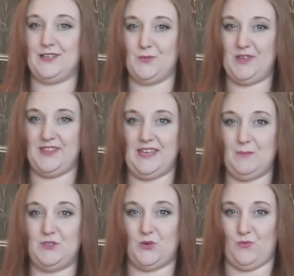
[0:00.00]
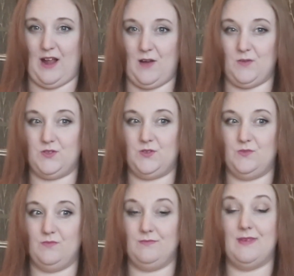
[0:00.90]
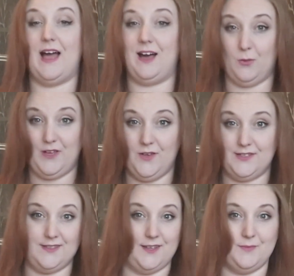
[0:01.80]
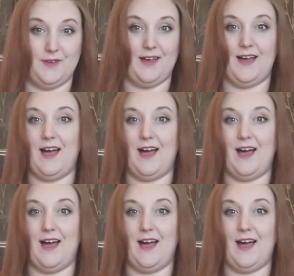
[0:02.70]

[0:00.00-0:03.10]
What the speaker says: going to be themed around how we're using them.